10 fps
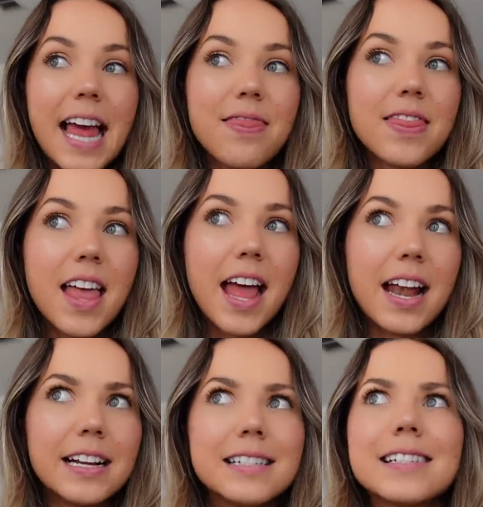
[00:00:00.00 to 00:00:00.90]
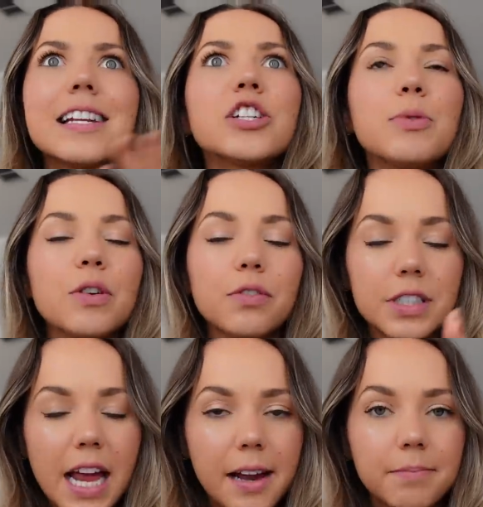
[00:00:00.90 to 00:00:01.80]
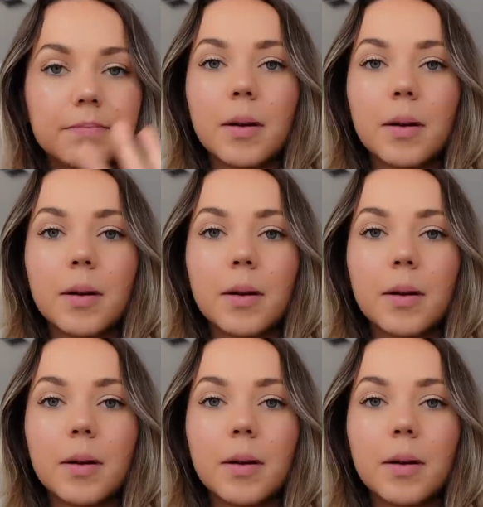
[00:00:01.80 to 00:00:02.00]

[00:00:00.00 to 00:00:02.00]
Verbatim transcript: And then it's such a beautiful day.